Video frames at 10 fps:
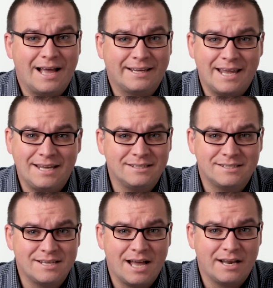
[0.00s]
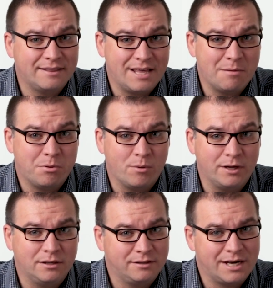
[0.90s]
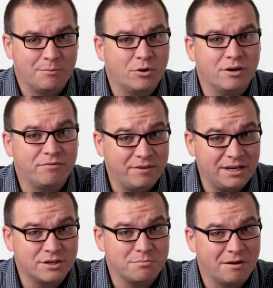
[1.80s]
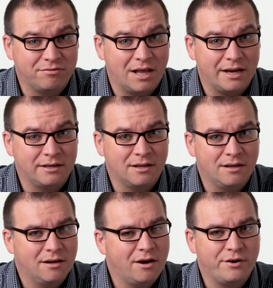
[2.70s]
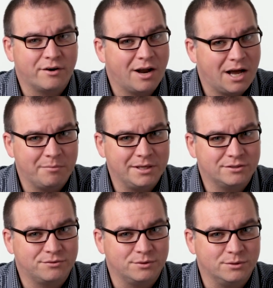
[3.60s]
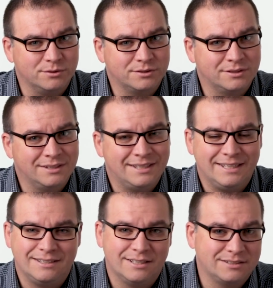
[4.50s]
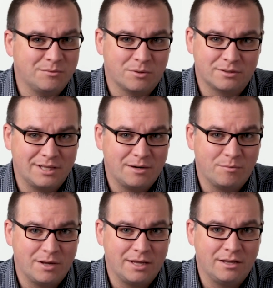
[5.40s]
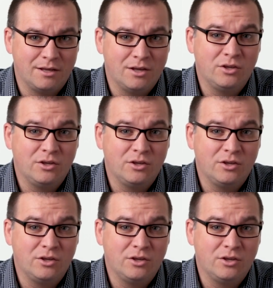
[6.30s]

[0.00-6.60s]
I can't decide at that point that I'm going to finish my flight under hobbyist rules. It doesn't work that way.